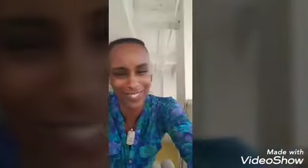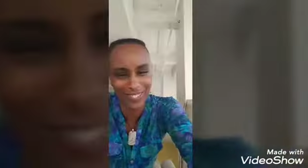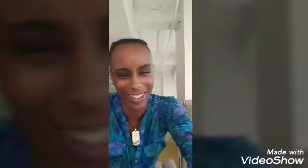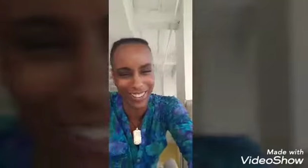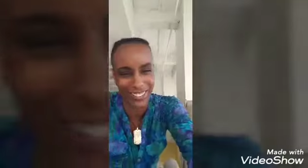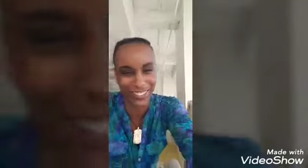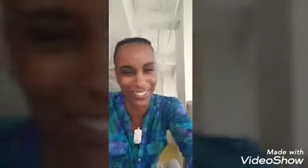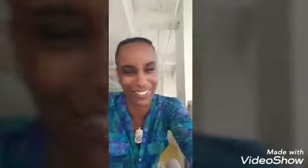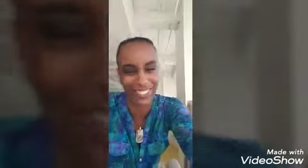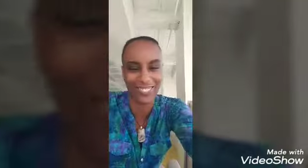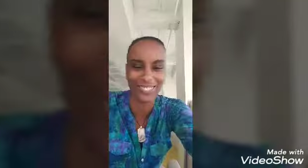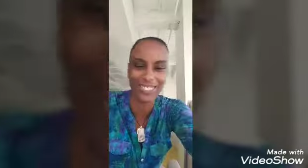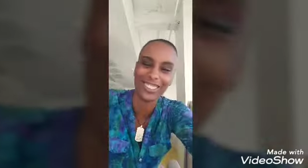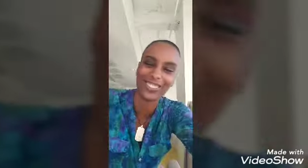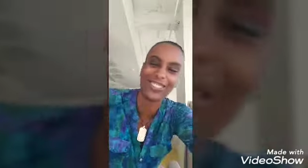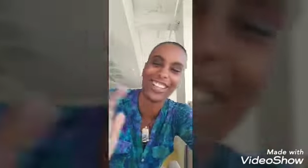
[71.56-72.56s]
My phone
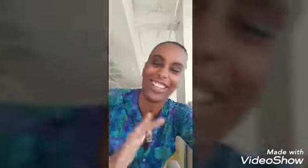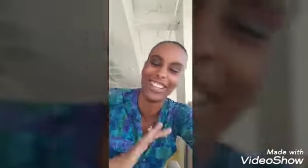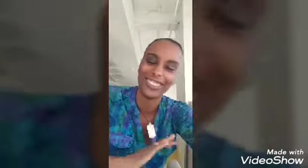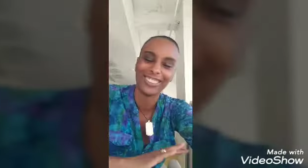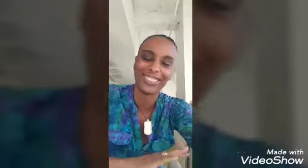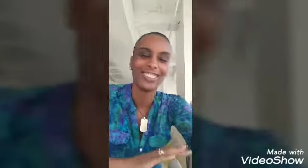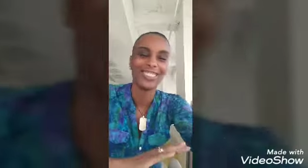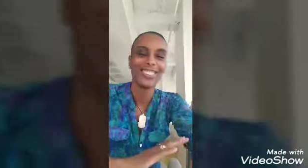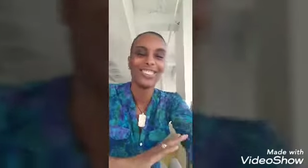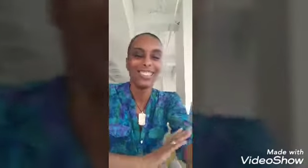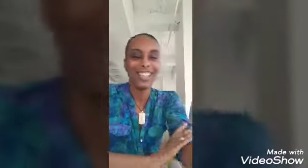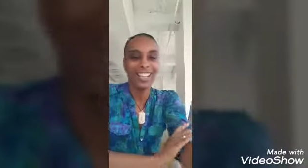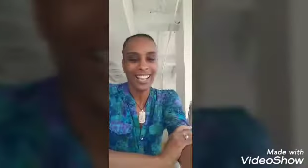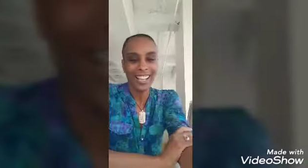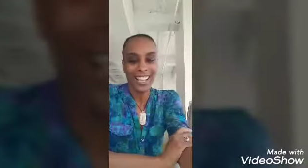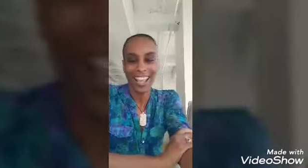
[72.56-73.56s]
almost fell.
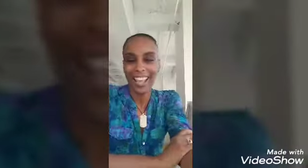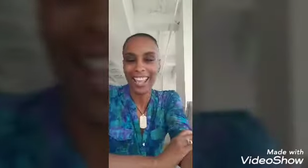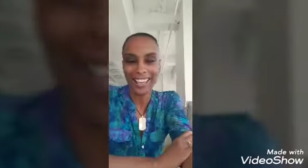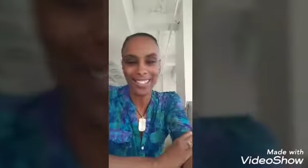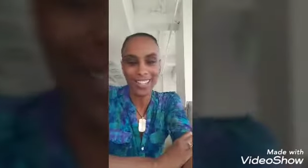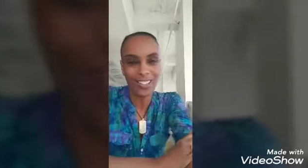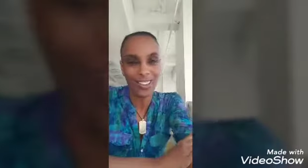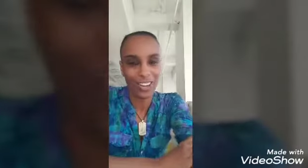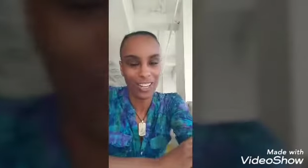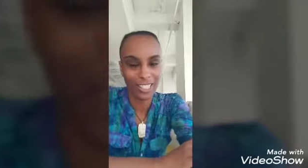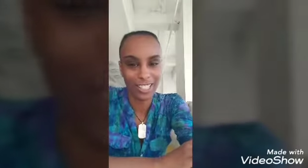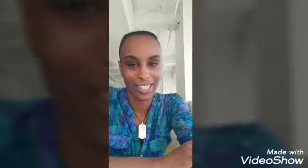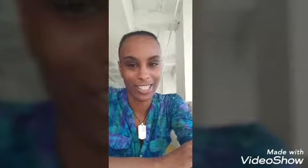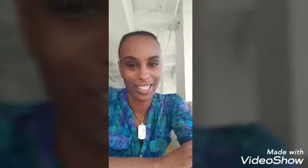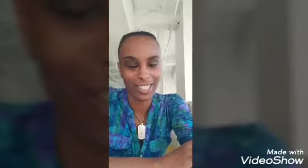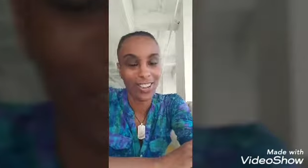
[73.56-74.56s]
And you are
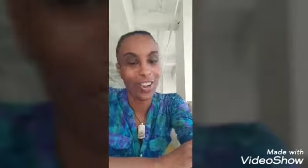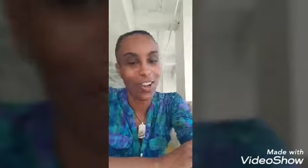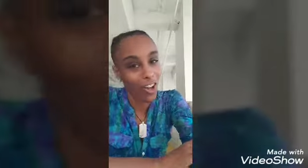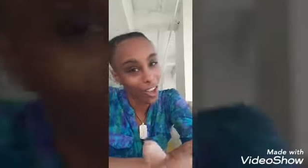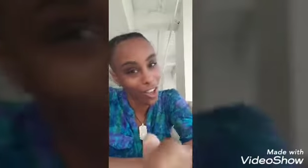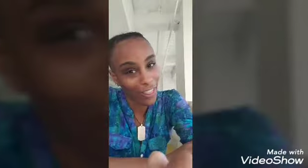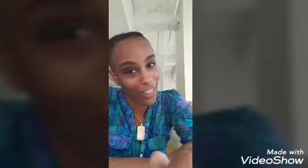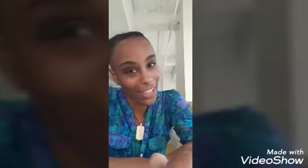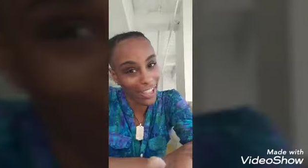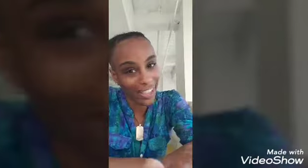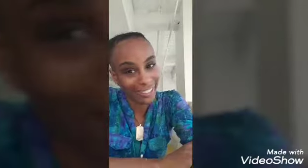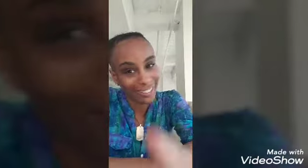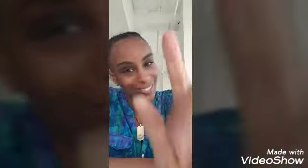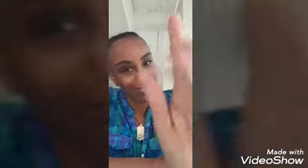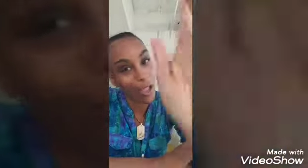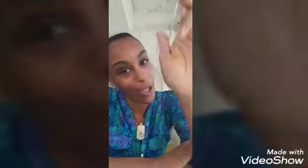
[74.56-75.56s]
just all
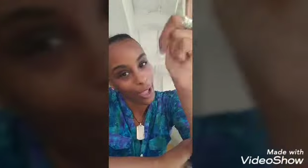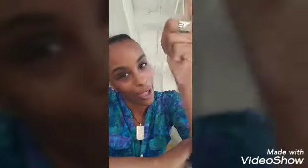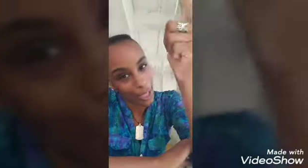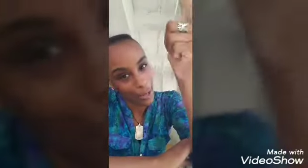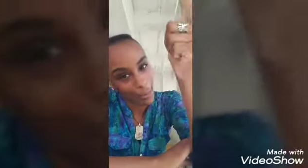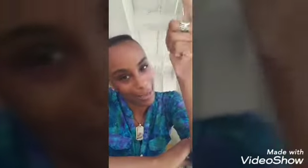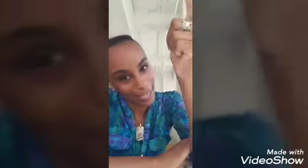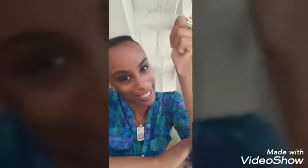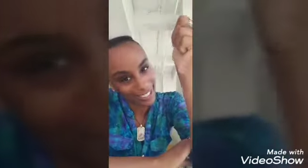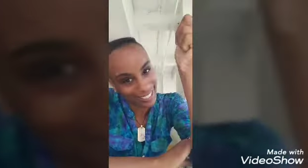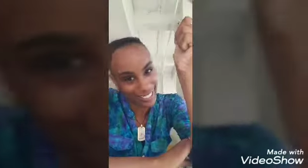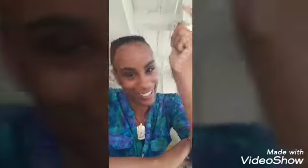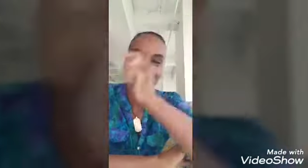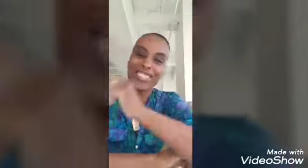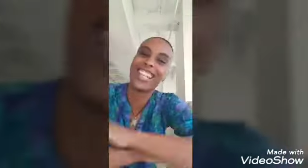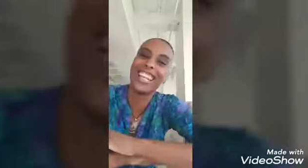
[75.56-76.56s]
that and a bag of
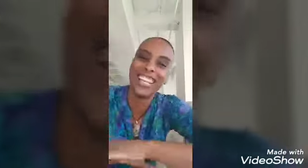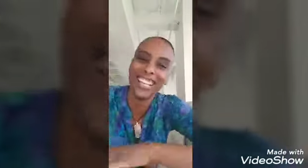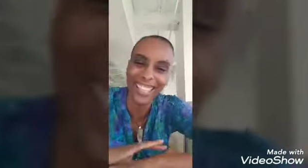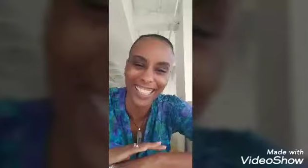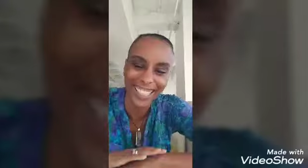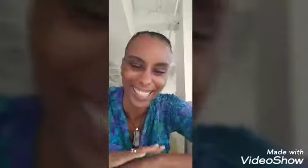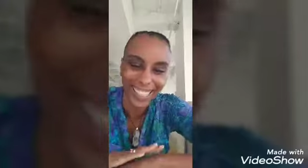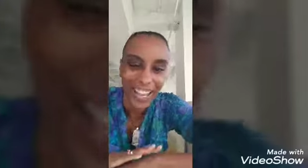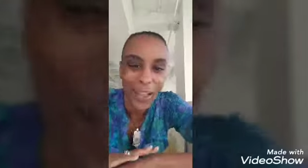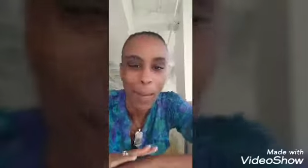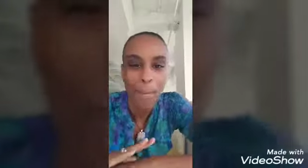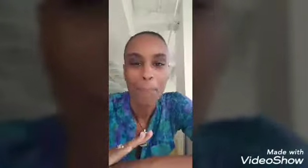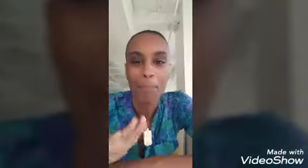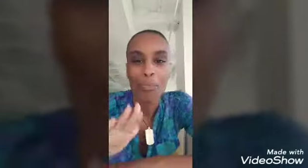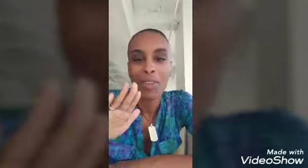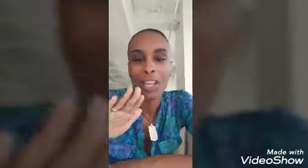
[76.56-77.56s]

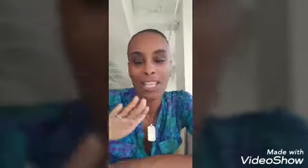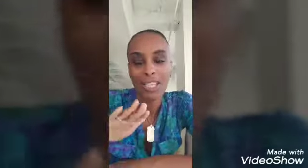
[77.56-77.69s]
chips.